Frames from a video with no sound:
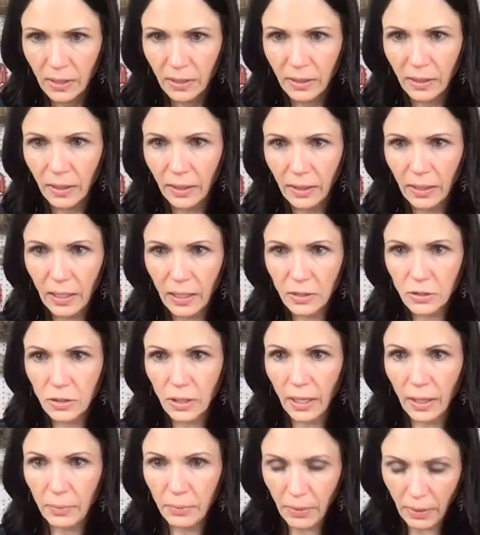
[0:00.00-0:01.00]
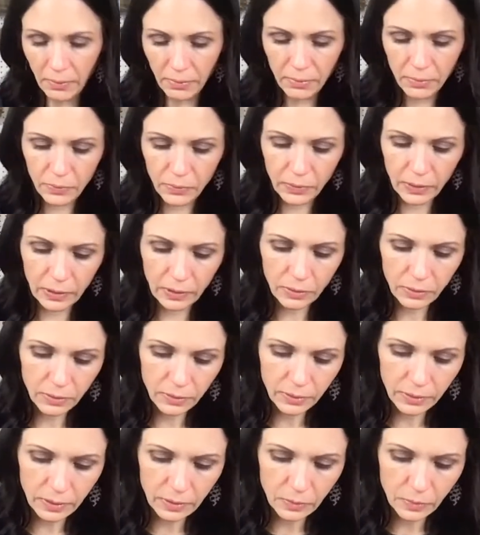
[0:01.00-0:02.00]
Can I edge it? I probably
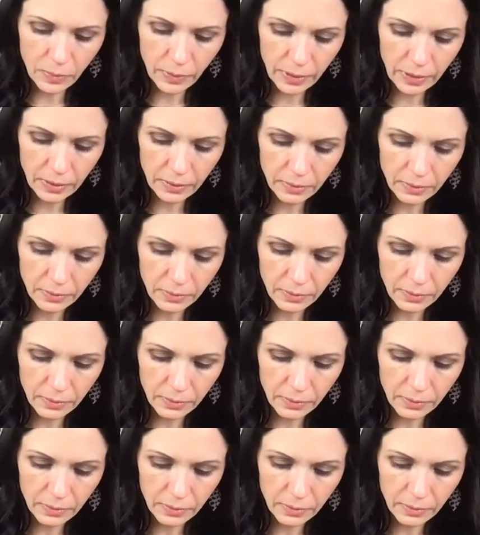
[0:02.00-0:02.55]
could, but